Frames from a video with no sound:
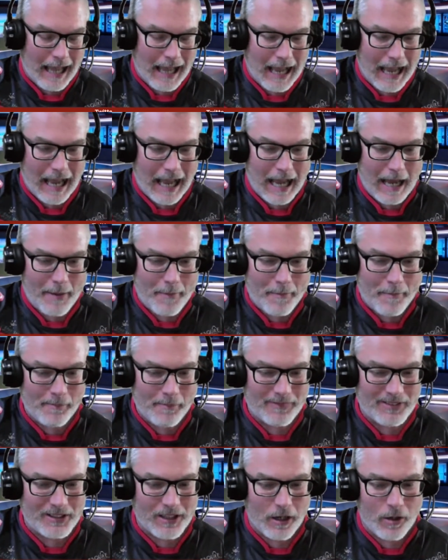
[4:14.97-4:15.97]
Um,
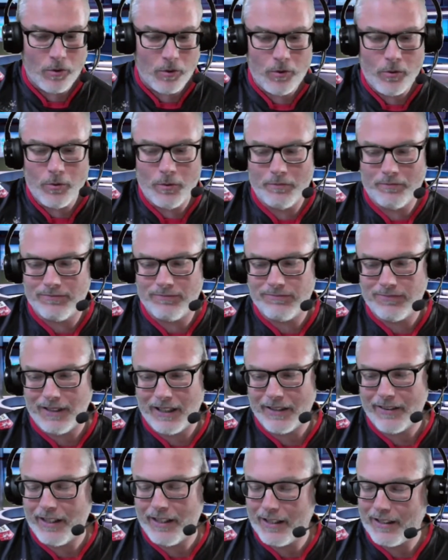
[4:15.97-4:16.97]
so
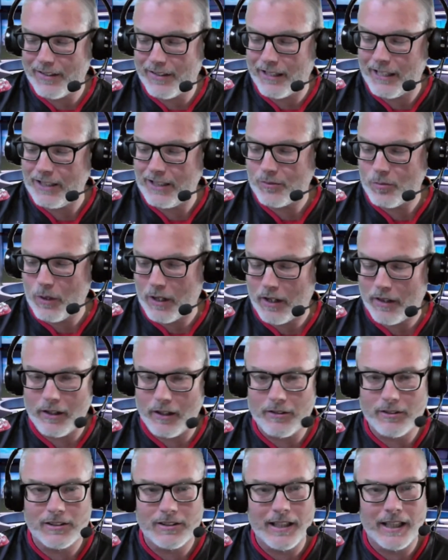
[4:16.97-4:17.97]
I think that it's one of
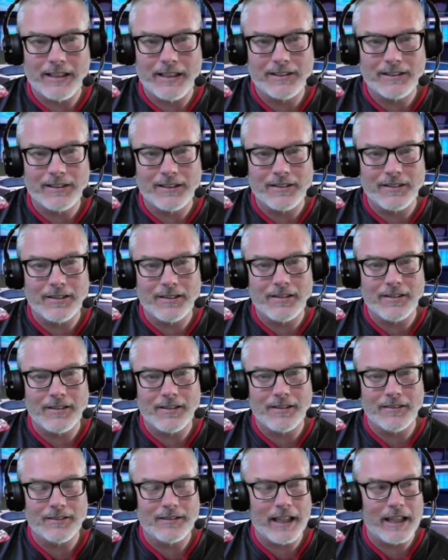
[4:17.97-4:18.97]
those things that
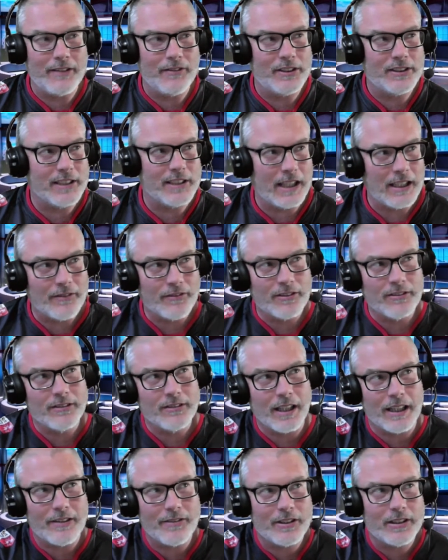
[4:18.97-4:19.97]
David Sullivan,
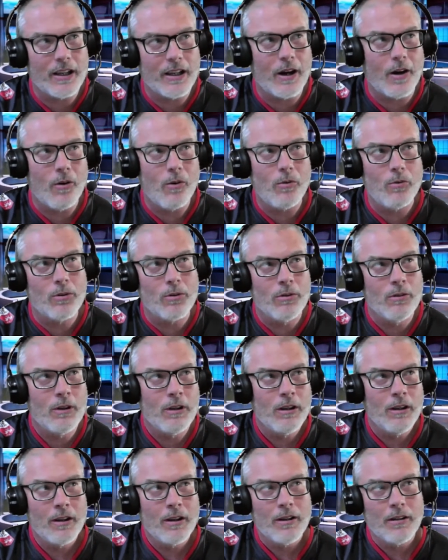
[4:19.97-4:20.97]
David Gold,
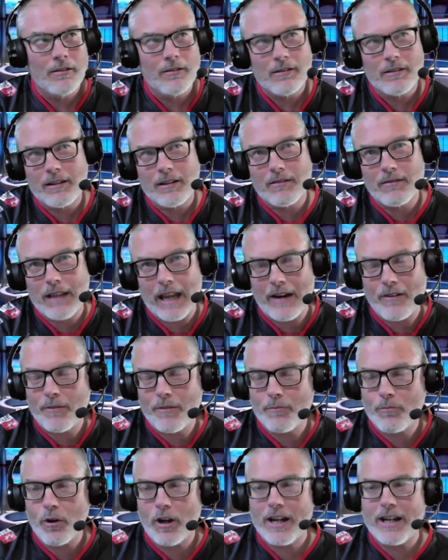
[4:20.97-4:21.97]

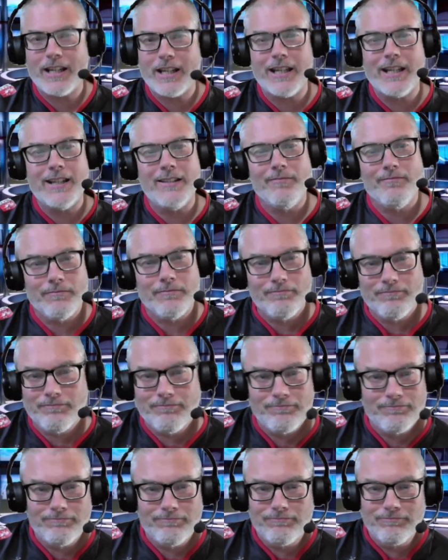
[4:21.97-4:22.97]
Karen Brady,
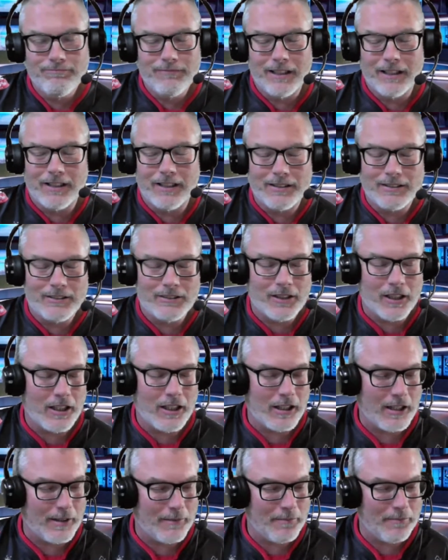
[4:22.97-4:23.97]
and
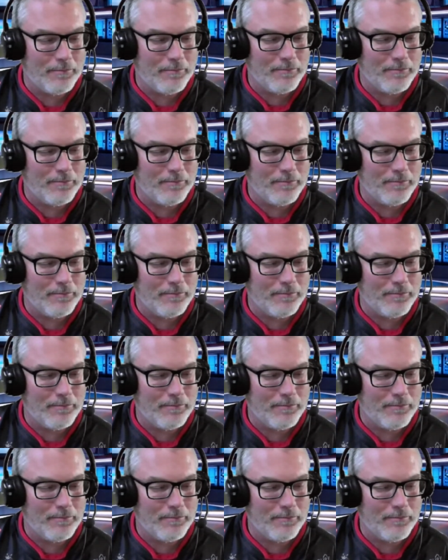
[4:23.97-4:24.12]
uh,